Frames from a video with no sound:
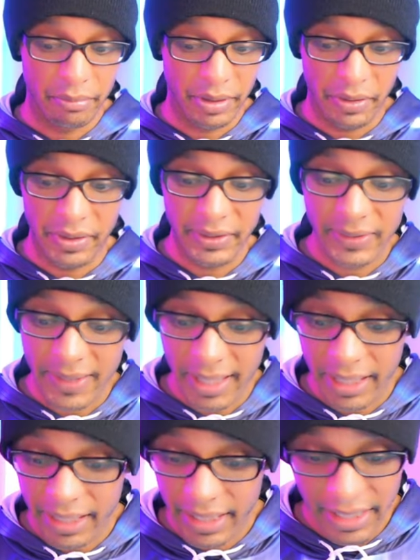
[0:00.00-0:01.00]
But this
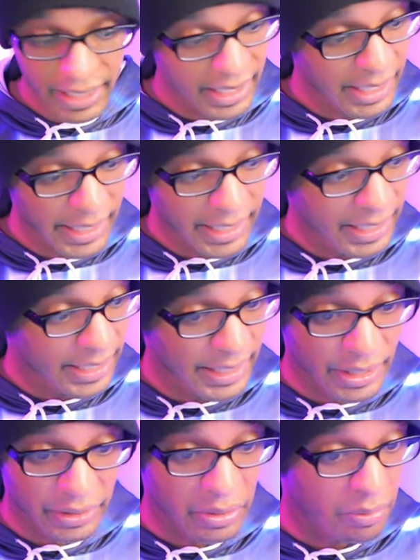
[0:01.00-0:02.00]
thing,
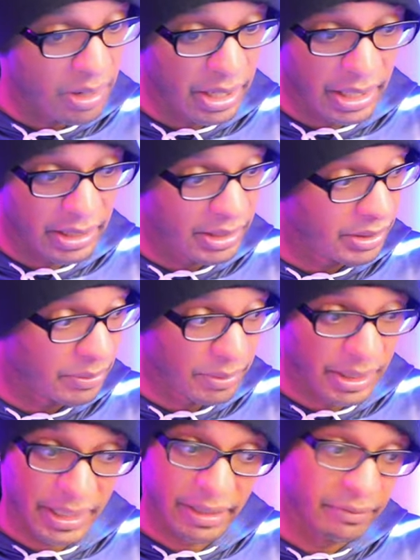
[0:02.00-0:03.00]
there's no way they did.
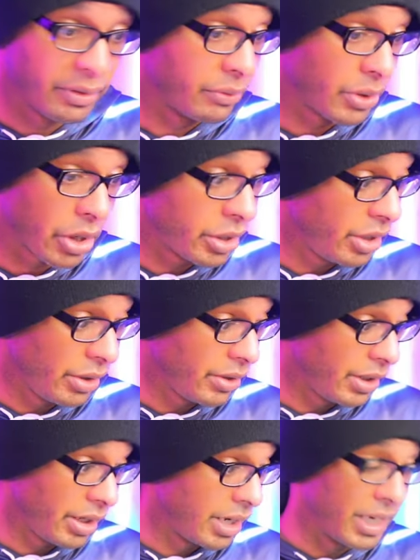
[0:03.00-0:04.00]
Vivitar, you,
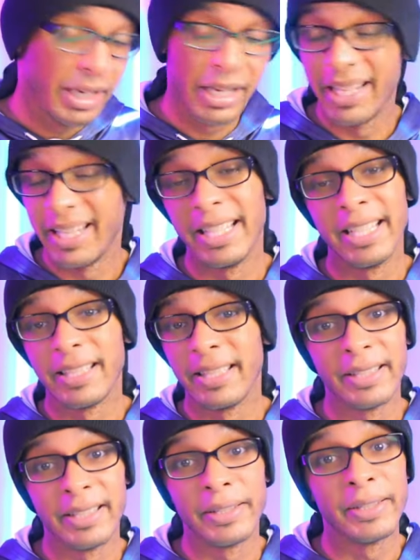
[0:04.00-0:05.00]
you, you, this
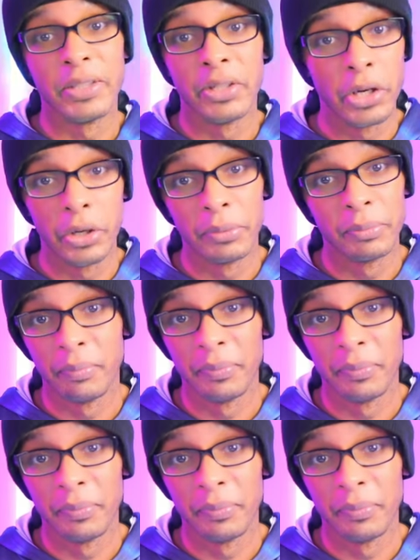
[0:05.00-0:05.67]
is this is a no.